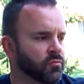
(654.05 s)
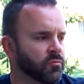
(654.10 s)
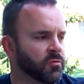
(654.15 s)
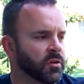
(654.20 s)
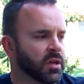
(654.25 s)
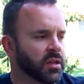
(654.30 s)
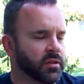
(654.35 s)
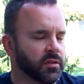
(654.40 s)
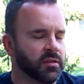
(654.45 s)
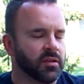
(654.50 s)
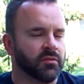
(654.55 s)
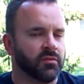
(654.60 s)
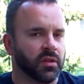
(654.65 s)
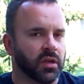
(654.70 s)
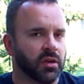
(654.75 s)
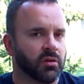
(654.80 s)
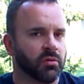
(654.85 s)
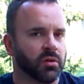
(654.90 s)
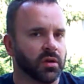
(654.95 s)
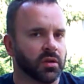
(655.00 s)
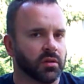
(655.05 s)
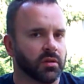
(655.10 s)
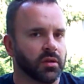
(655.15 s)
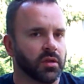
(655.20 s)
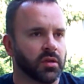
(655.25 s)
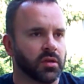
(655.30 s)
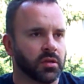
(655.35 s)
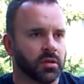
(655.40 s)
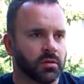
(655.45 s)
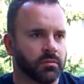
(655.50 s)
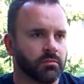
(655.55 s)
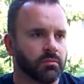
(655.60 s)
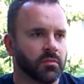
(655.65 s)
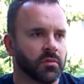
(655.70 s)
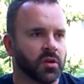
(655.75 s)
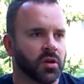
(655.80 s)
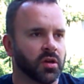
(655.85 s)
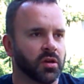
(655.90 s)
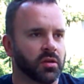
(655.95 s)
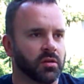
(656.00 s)
relatively quickly
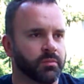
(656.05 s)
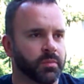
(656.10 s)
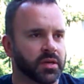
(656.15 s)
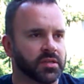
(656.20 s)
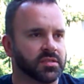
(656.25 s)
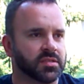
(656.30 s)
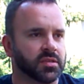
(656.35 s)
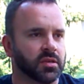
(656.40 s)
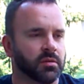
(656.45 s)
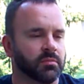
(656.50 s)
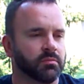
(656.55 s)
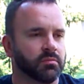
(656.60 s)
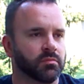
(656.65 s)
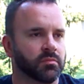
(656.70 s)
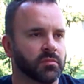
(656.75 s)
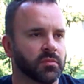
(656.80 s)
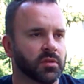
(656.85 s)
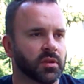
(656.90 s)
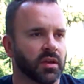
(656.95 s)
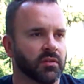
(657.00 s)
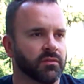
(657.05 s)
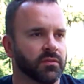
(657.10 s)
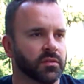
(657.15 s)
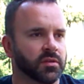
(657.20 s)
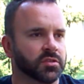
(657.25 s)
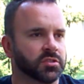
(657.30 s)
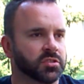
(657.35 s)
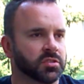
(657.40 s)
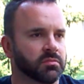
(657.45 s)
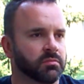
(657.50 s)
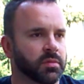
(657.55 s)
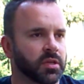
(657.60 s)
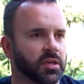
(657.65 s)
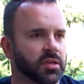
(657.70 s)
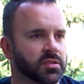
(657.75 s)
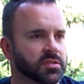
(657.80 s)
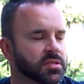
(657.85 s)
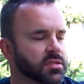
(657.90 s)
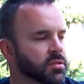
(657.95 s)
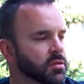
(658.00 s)
could, by some definition, be
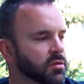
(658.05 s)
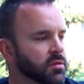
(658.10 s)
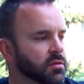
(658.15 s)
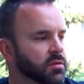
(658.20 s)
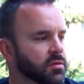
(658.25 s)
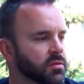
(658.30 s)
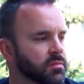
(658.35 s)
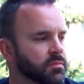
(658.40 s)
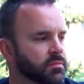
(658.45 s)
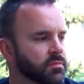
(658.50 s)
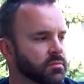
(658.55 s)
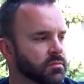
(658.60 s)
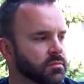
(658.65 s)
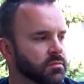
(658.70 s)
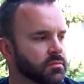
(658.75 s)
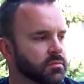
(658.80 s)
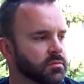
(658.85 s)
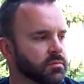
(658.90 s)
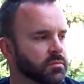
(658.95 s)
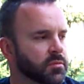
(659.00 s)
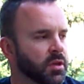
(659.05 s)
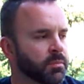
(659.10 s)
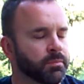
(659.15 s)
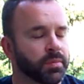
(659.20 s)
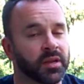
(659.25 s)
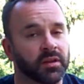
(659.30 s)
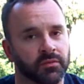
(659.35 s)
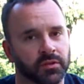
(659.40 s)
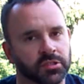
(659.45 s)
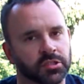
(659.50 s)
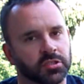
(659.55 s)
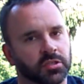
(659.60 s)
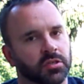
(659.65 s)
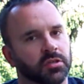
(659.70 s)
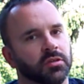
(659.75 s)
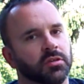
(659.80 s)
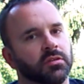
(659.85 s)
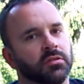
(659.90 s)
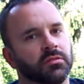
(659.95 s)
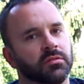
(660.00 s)
considered a bit of a chug,
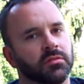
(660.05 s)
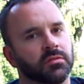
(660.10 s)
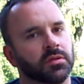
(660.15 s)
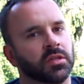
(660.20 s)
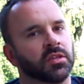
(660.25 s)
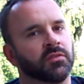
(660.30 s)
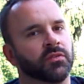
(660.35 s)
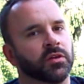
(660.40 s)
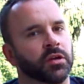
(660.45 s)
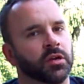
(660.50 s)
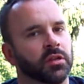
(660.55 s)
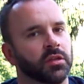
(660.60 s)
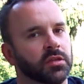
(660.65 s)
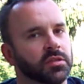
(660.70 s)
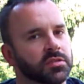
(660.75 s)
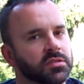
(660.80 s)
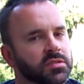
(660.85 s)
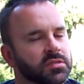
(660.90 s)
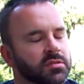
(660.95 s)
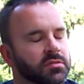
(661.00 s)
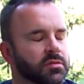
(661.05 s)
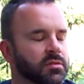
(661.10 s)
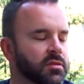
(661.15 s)
at the very least.